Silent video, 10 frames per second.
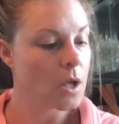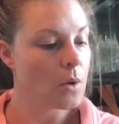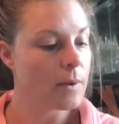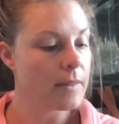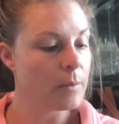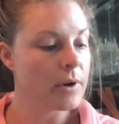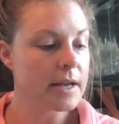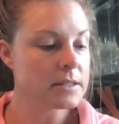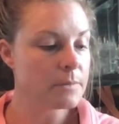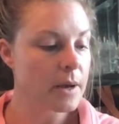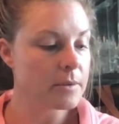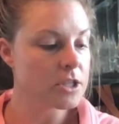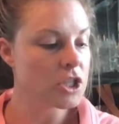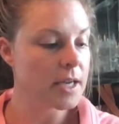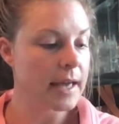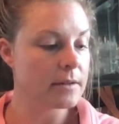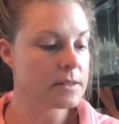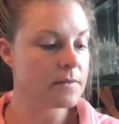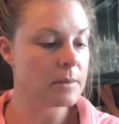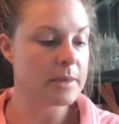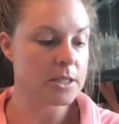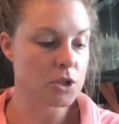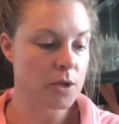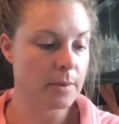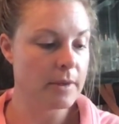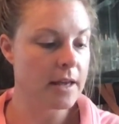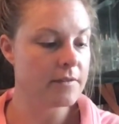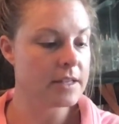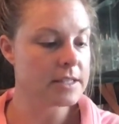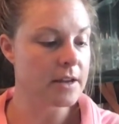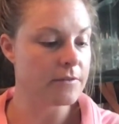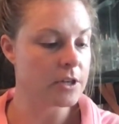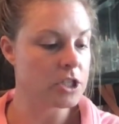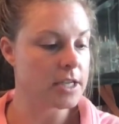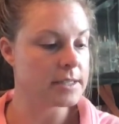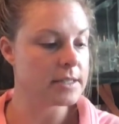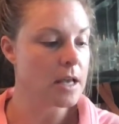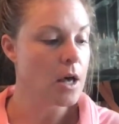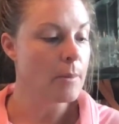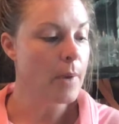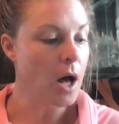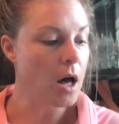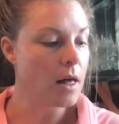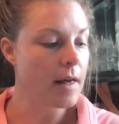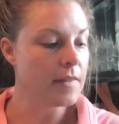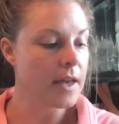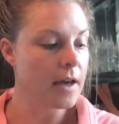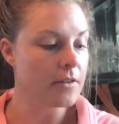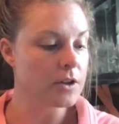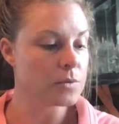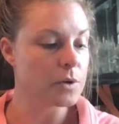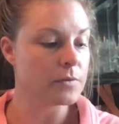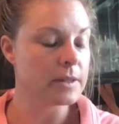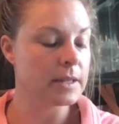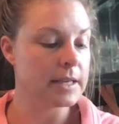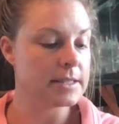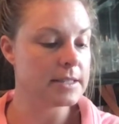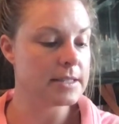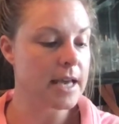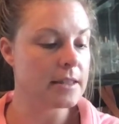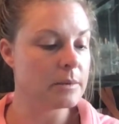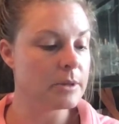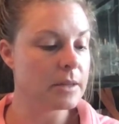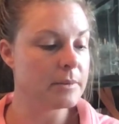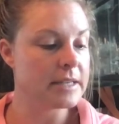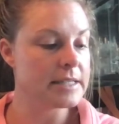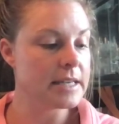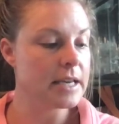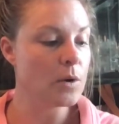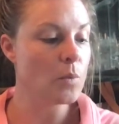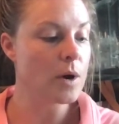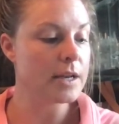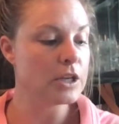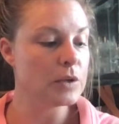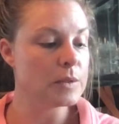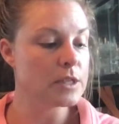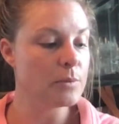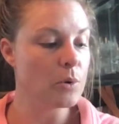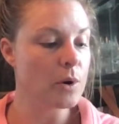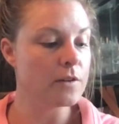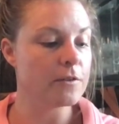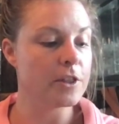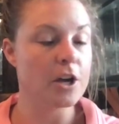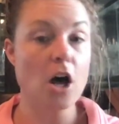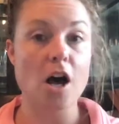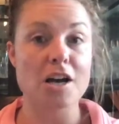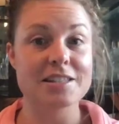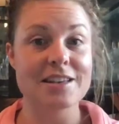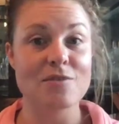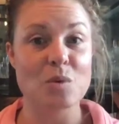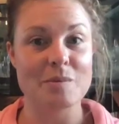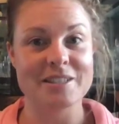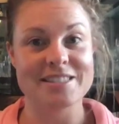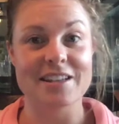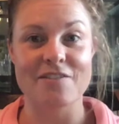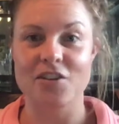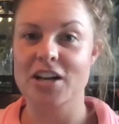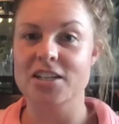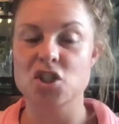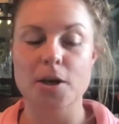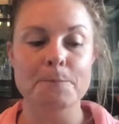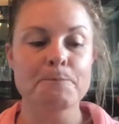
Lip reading: When the press published accounts of the mistreatment of the suffragists, Paul and the others were released, and the publicity won new support for the cause of woman suffrage.